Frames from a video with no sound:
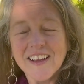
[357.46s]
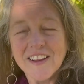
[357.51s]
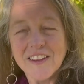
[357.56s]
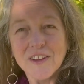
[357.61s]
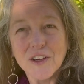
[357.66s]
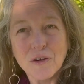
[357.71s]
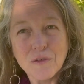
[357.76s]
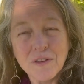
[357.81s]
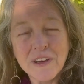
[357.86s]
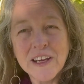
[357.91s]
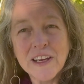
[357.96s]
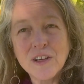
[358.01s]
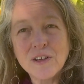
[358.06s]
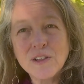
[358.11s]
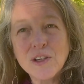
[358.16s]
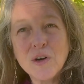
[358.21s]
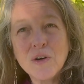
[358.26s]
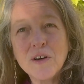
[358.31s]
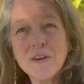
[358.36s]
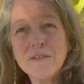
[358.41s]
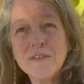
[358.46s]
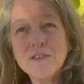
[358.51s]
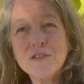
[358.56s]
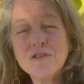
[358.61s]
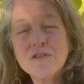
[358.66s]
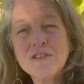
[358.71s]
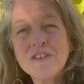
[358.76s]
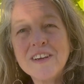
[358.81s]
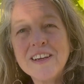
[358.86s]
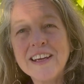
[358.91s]
The green glow of a
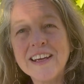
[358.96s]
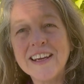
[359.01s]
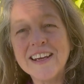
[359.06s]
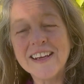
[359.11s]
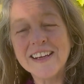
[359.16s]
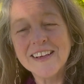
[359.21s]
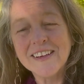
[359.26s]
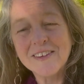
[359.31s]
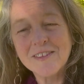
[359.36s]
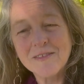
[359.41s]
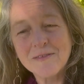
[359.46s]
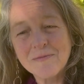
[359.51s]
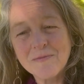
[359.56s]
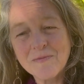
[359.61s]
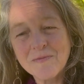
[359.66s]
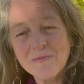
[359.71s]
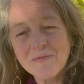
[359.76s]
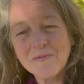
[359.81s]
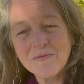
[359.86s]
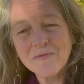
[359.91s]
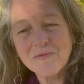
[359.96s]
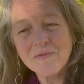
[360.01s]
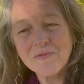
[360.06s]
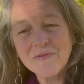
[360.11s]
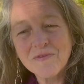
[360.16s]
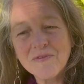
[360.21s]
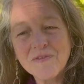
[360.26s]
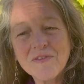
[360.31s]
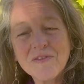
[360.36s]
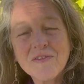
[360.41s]
tree,
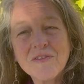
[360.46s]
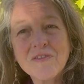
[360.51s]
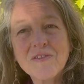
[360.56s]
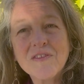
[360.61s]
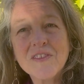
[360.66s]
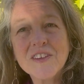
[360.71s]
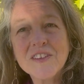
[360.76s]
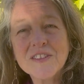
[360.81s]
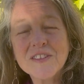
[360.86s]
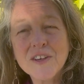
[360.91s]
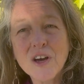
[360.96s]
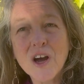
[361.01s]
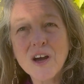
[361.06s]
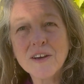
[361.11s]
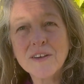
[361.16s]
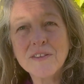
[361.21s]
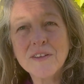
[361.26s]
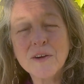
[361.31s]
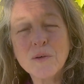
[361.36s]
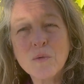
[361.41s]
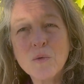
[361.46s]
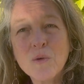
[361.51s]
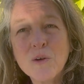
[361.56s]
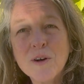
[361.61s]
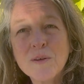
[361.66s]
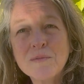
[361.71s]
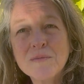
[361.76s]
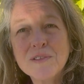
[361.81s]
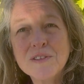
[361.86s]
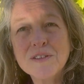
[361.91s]
the sock that
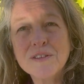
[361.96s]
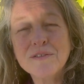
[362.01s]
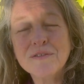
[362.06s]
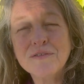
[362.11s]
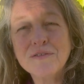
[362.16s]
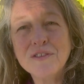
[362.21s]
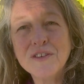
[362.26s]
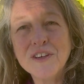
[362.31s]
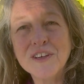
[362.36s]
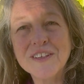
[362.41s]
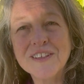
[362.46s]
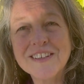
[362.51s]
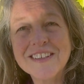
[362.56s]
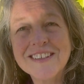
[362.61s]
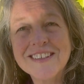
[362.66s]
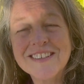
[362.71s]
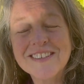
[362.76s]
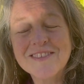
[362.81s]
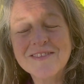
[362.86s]
warms the foot,